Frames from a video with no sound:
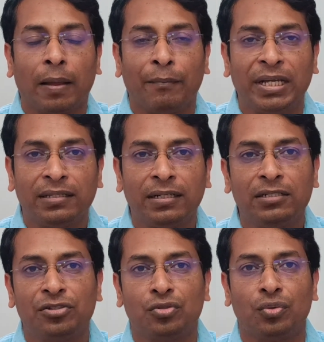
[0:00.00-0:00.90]

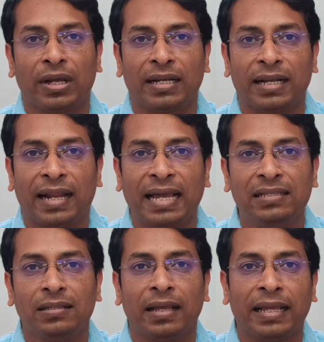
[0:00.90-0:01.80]
methods to
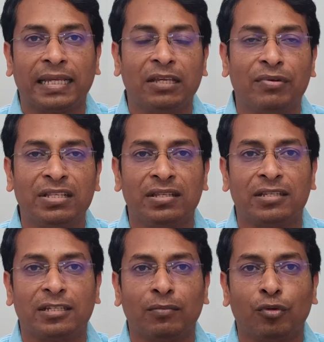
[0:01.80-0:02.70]
analyze a given
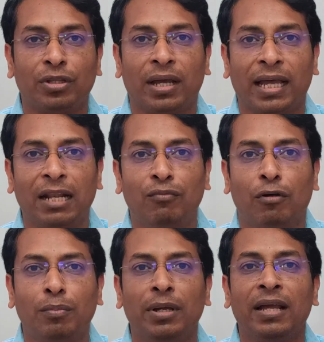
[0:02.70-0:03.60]
system with the help
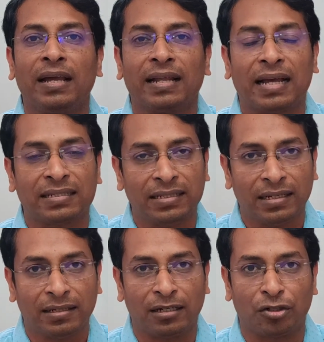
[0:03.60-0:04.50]
of
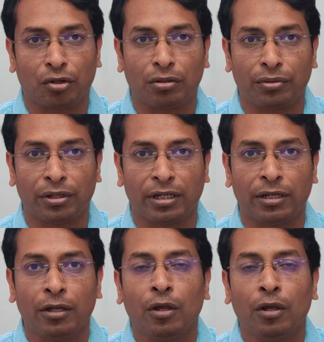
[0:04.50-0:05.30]
classical control theory.